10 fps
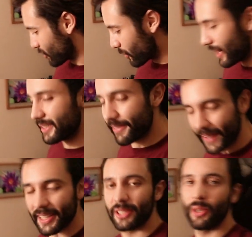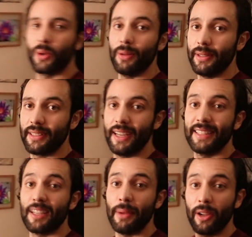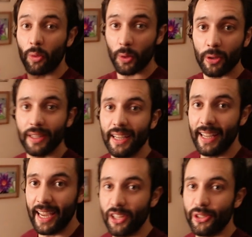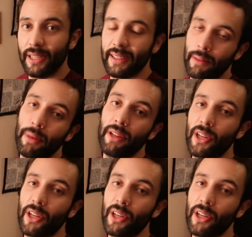crazy fancy equipment to make really engaging and compelling